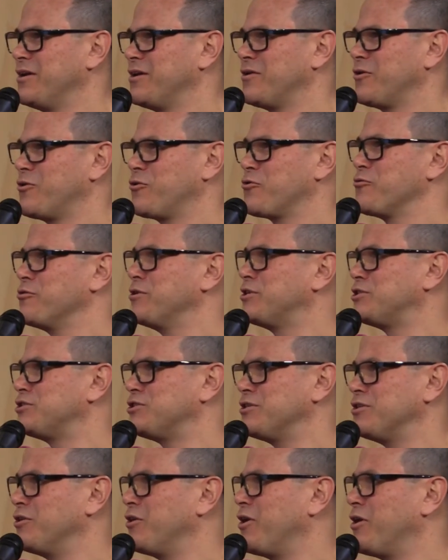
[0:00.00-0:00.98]

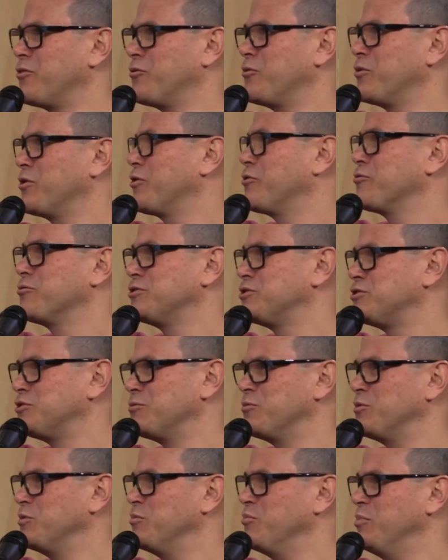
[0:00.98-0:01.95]
Christian that I thought a
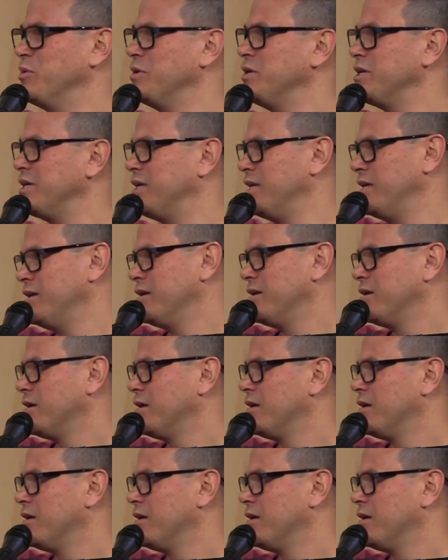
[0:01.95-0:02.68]
Christian would be,